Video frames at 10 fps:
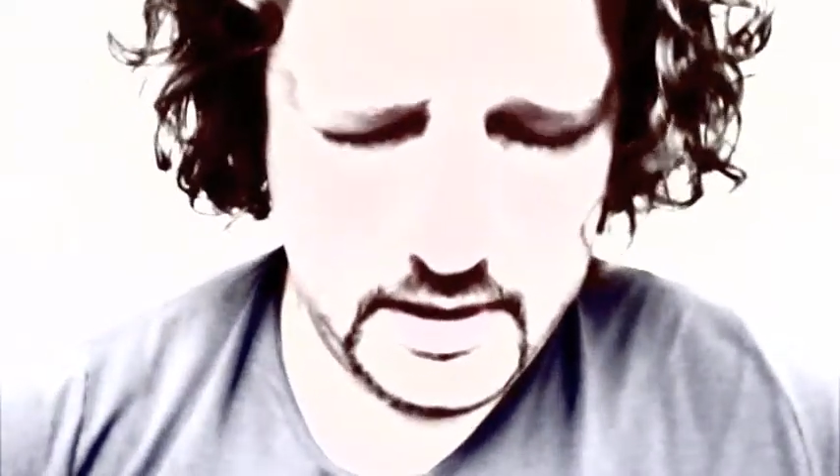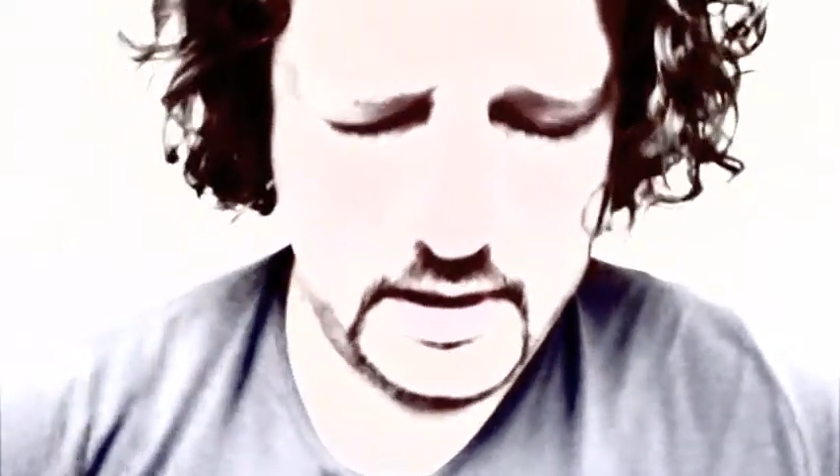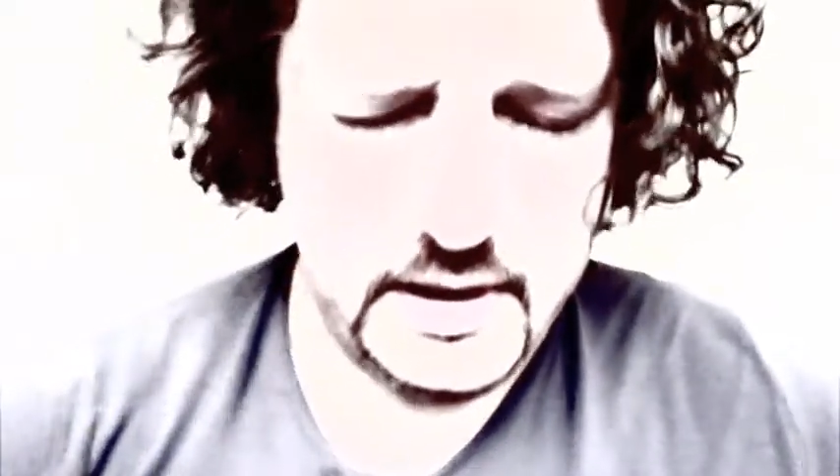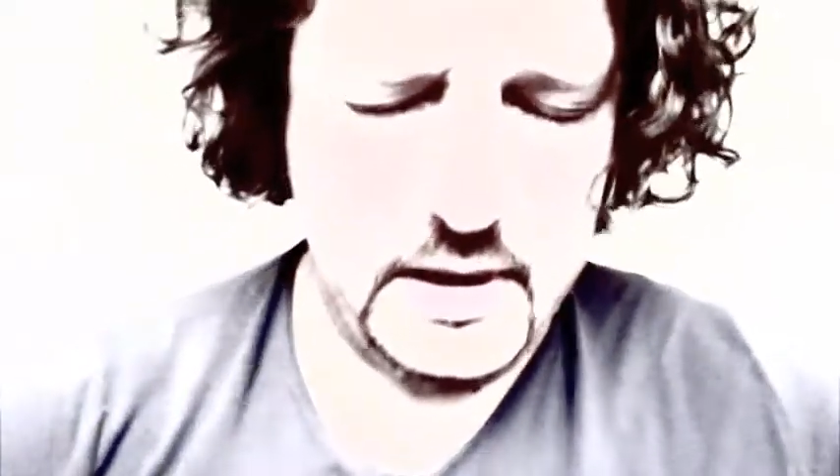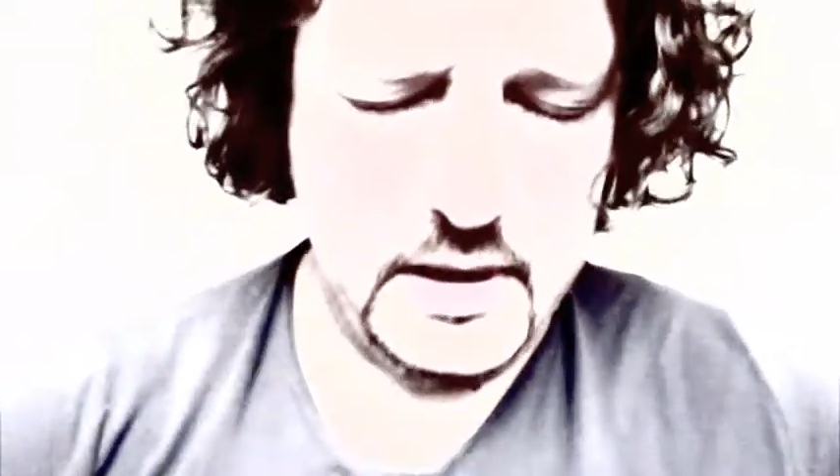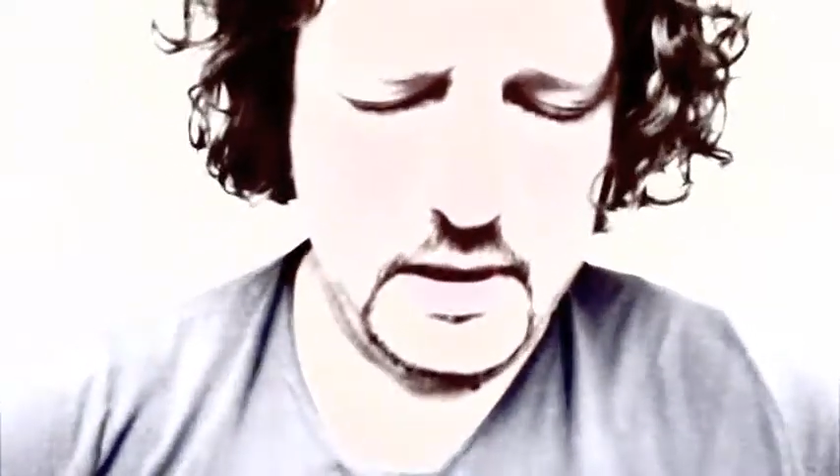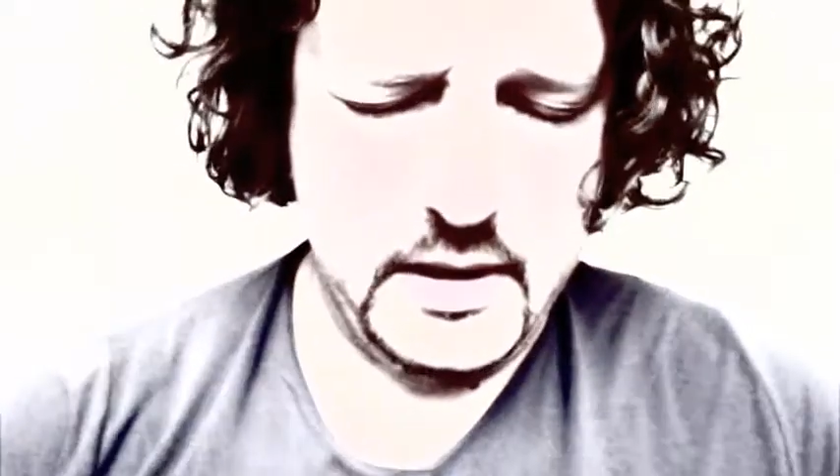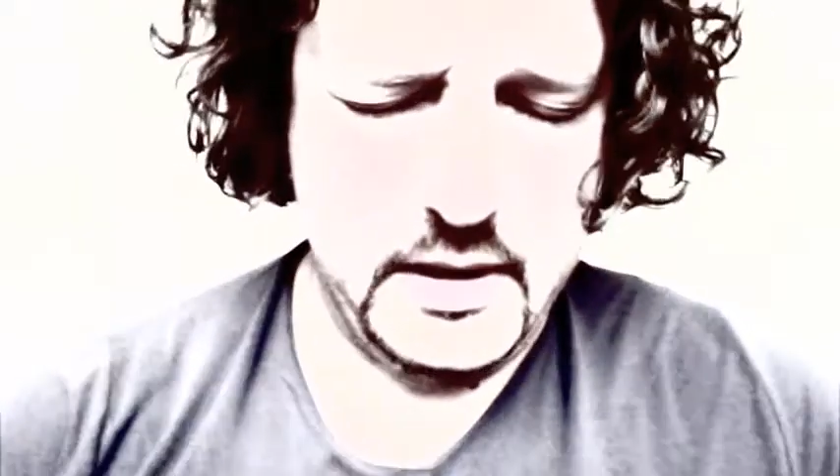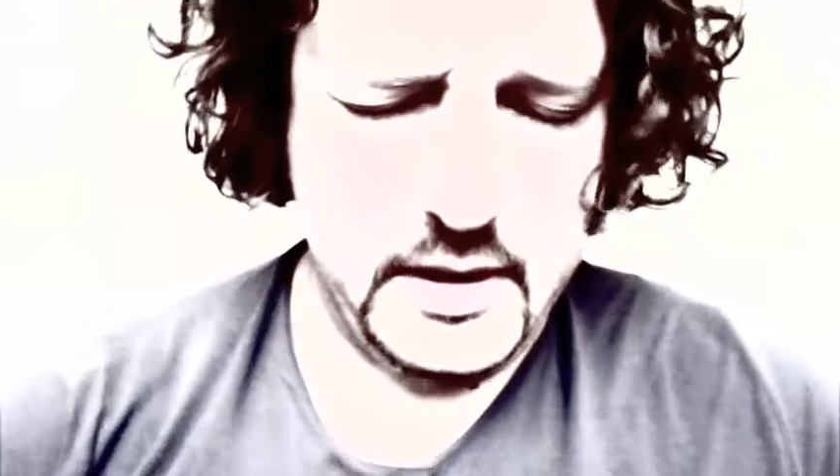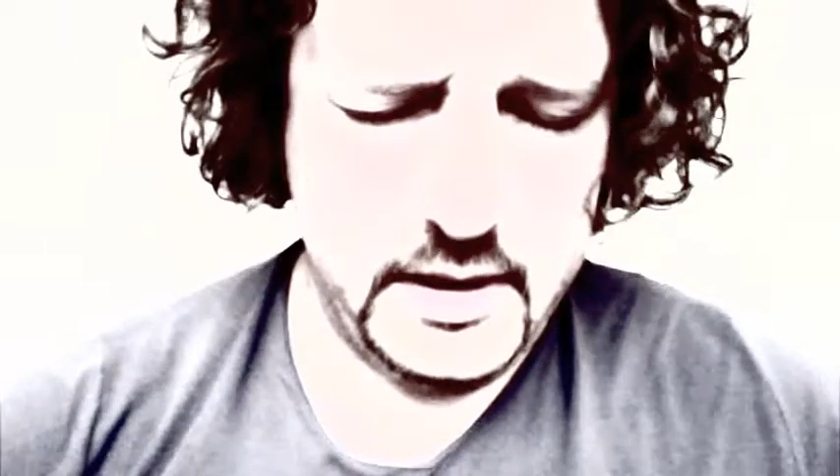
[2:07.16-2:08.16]
At last.
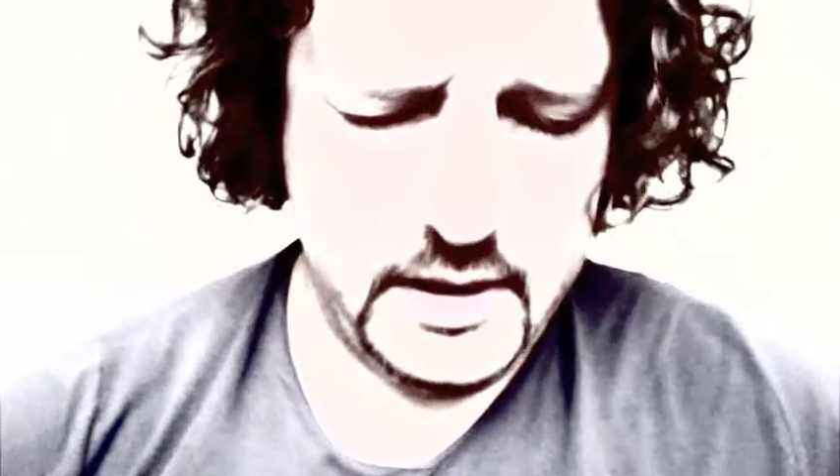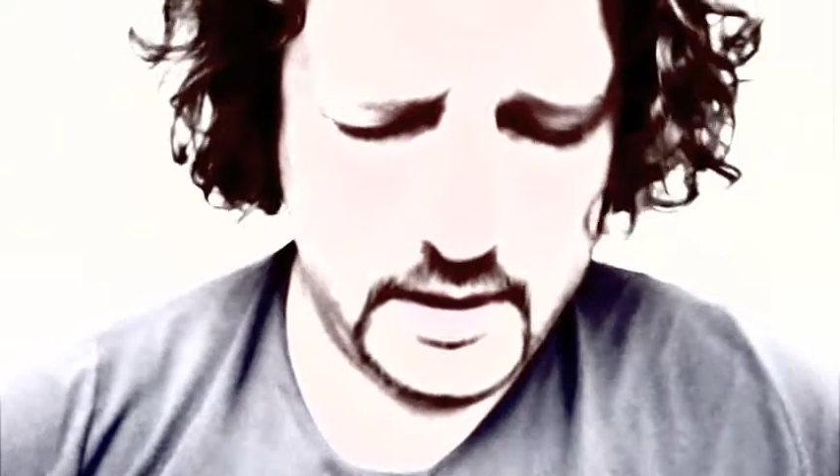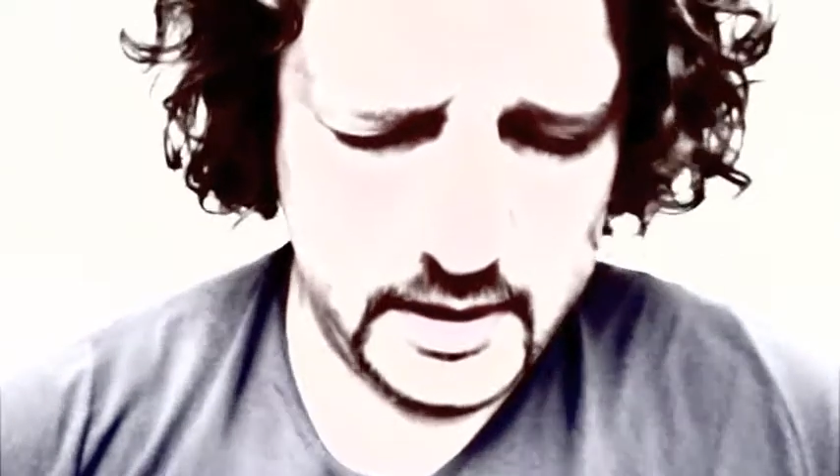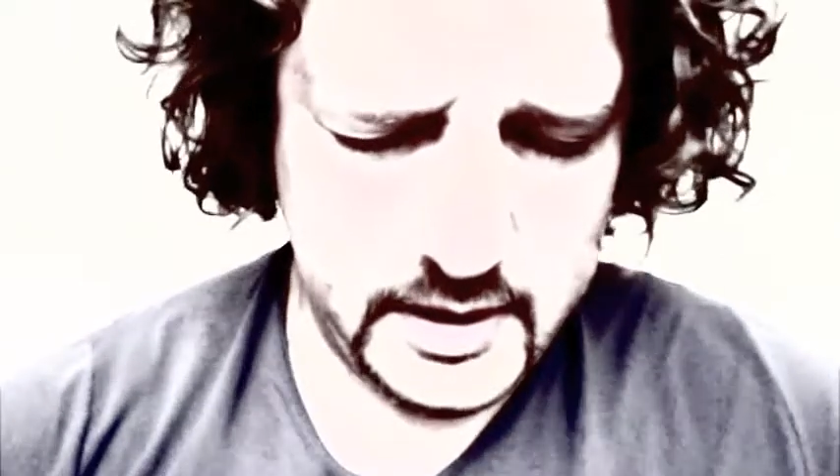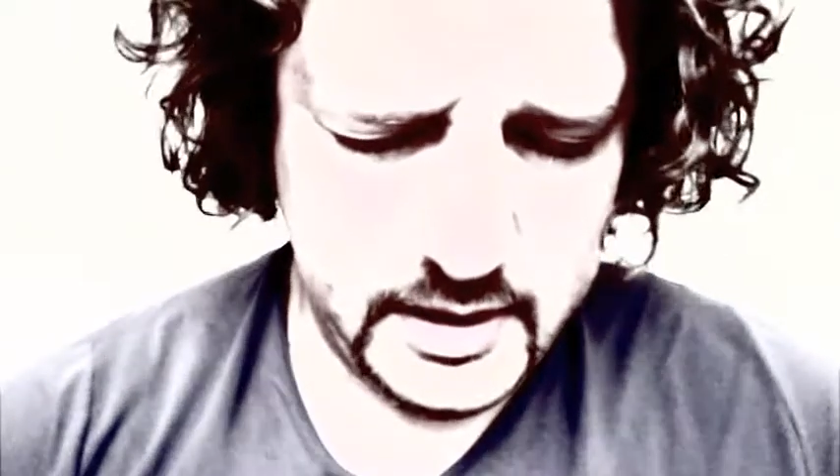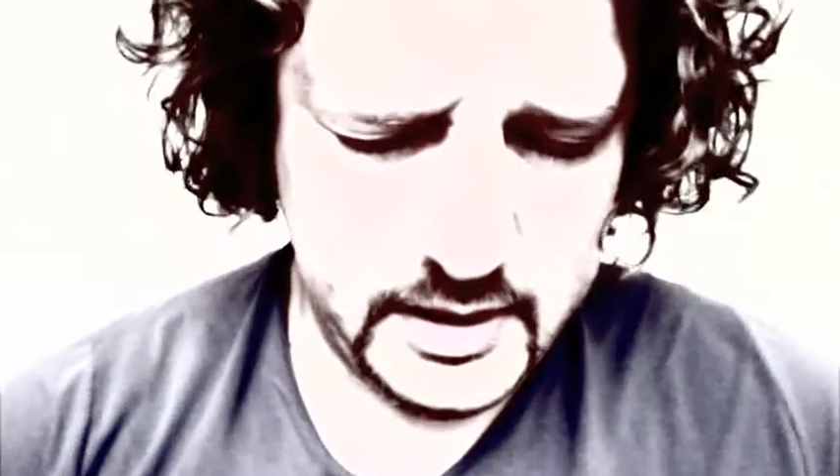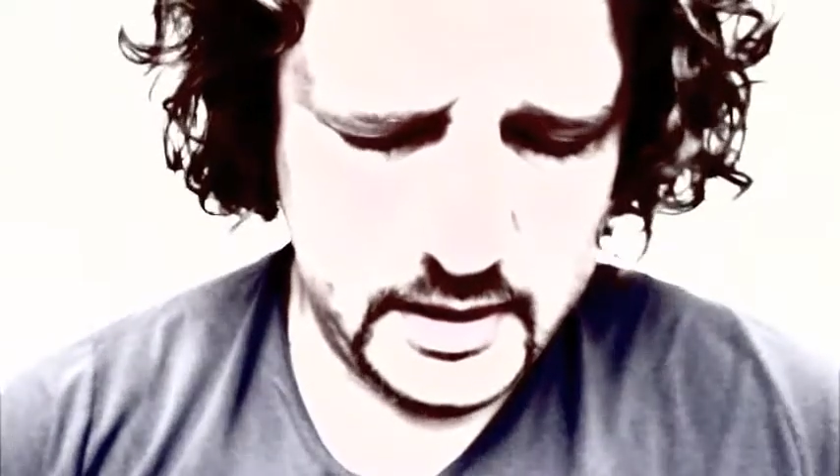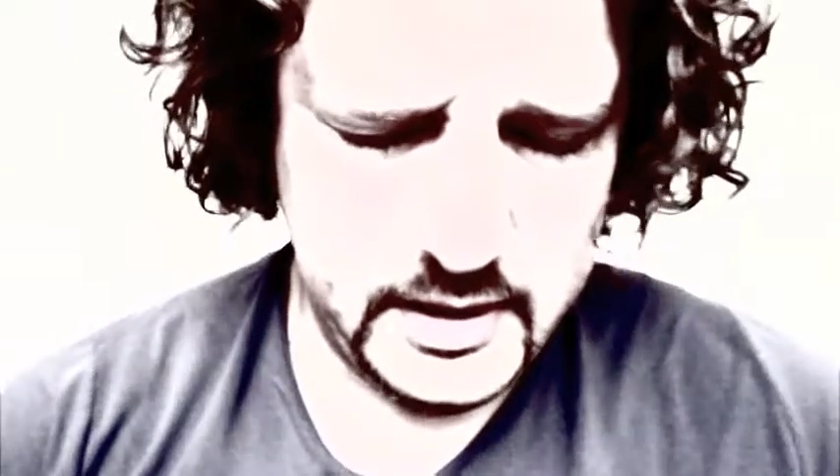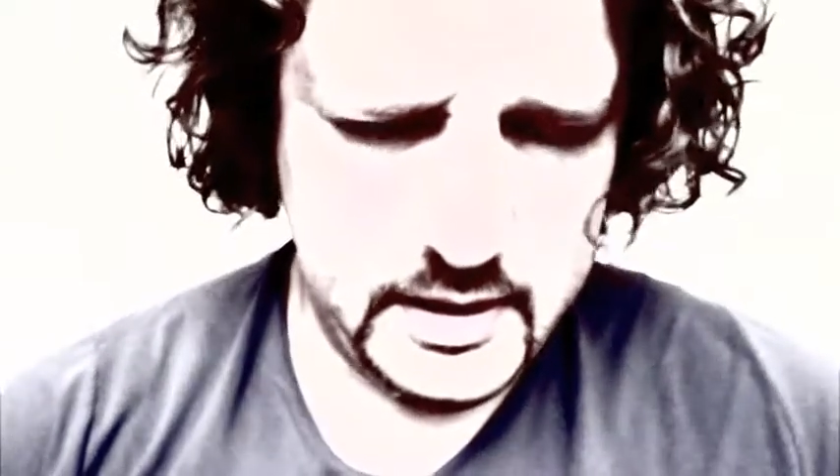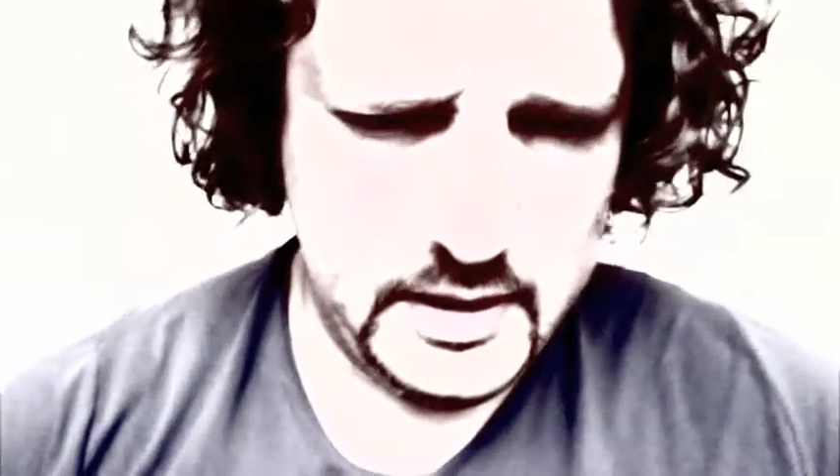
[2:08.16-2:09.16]

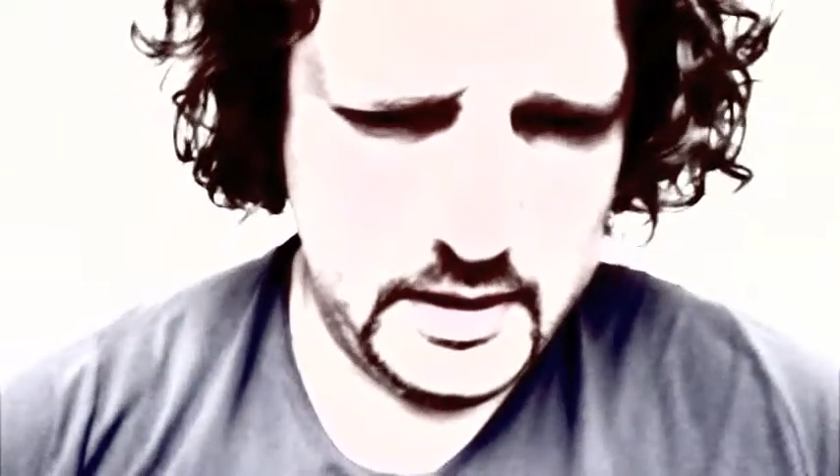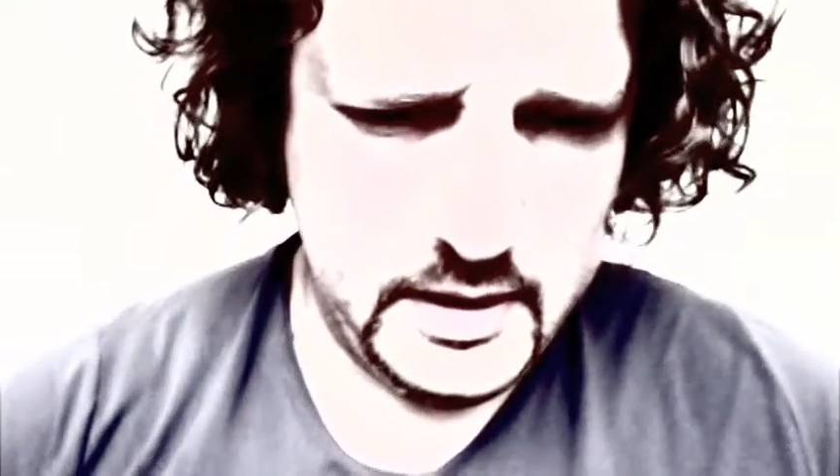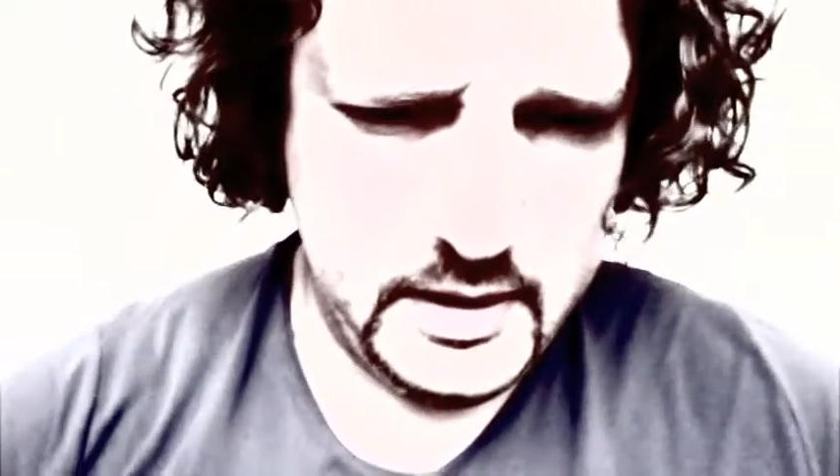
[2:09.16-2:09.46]
Outbursts